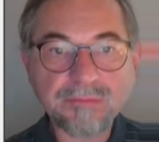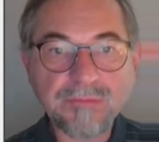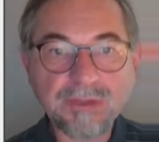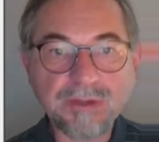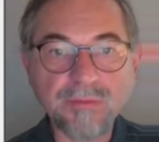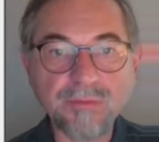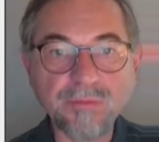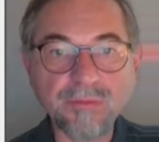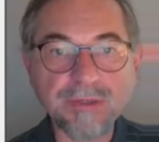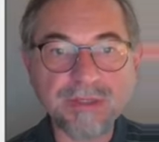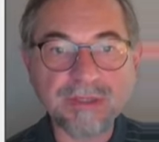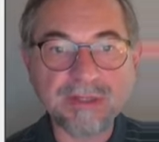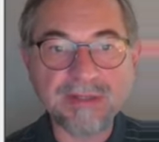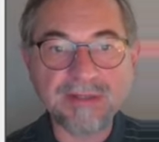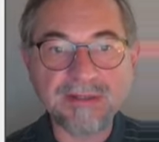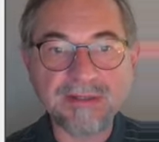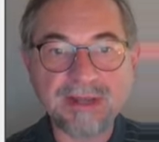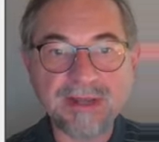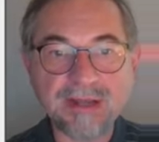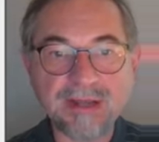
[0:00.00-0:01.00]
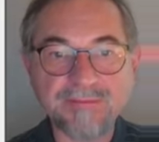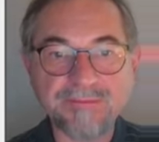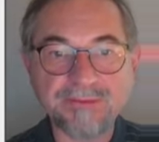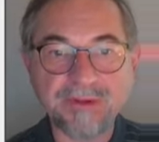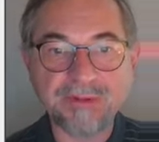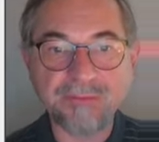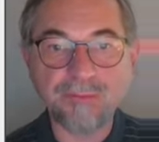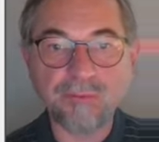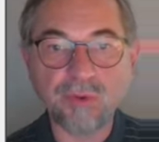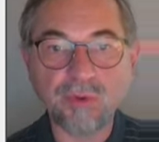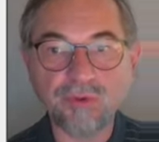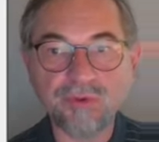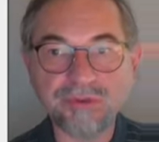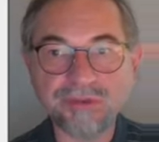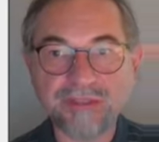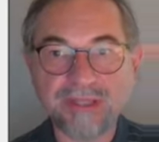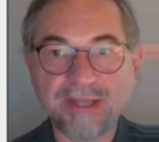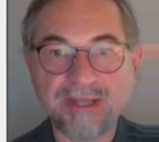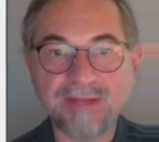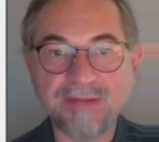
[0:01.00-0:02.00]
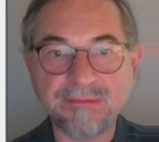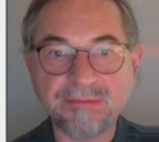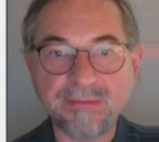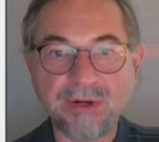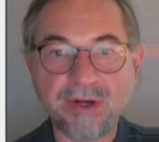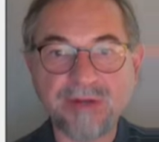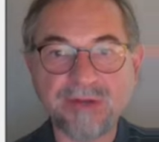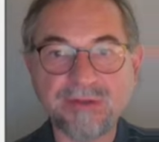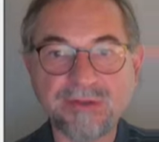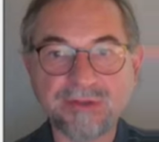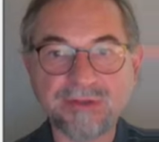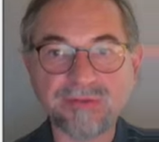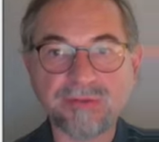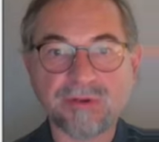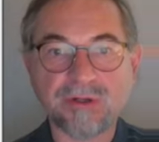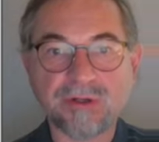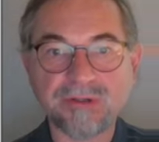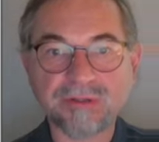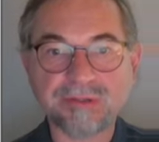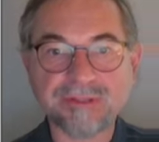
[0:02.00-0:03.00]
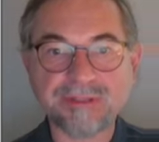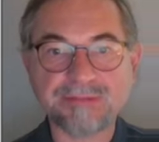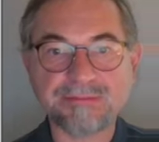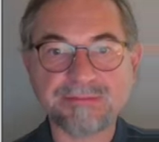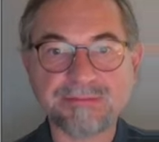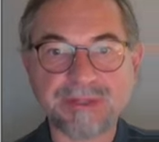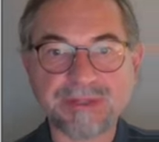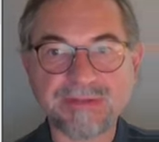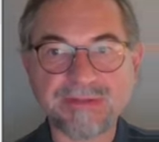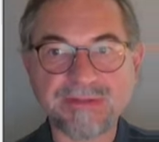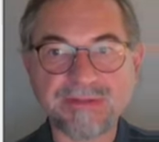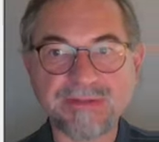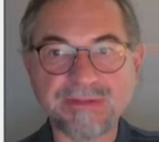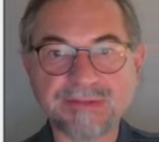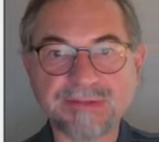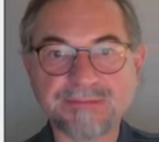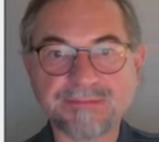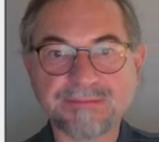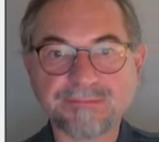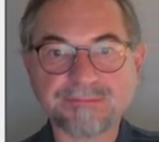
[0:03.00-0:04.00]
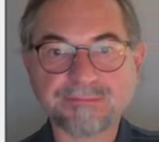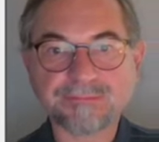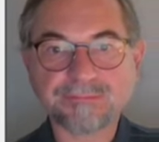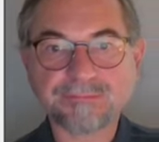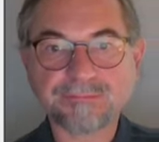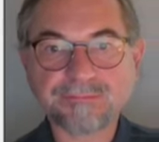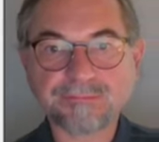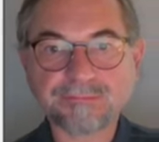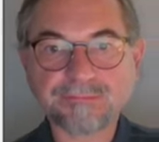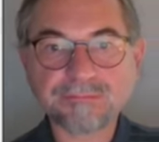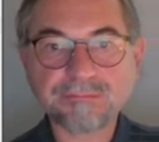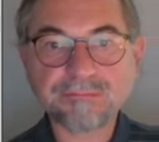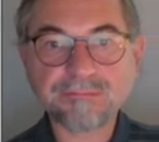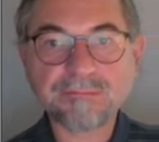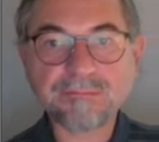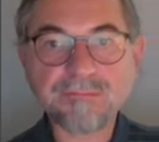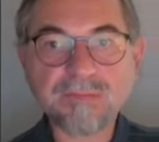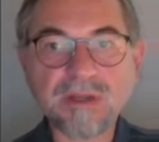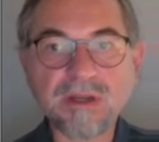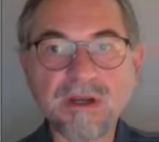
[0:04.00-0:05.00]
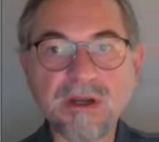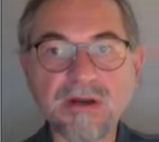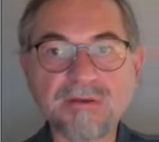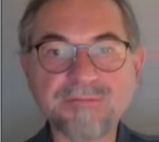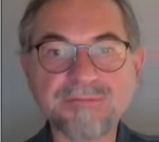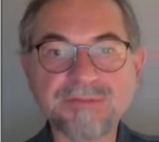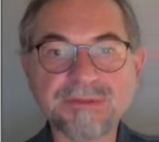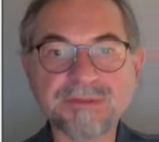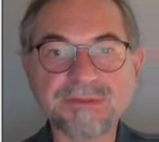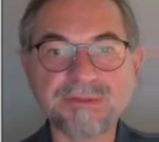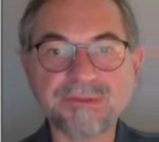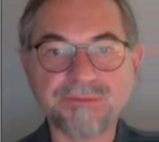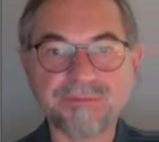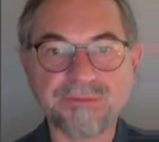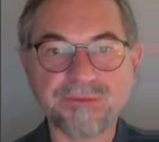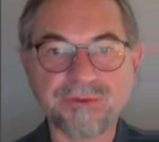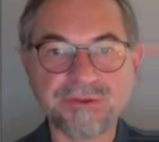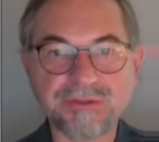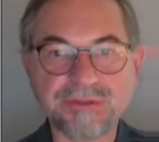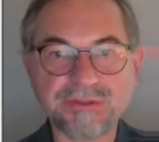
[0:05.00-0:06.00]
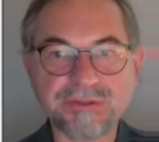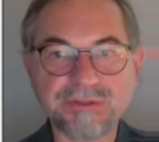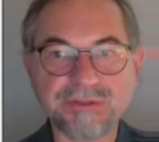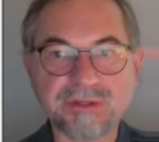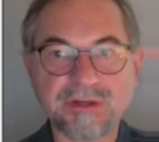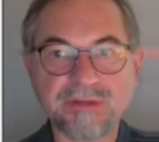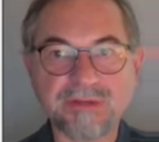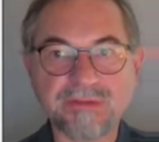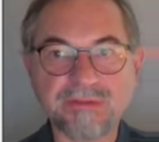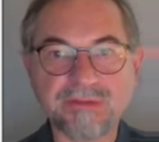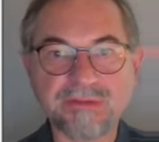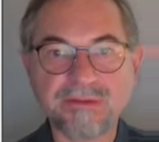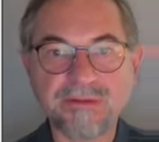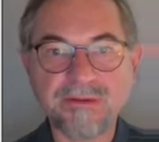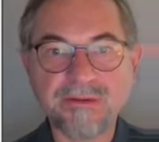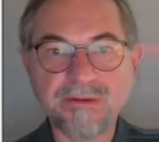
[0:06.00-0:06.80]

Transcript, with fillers: we can have at most n minus 1 splits after the first site.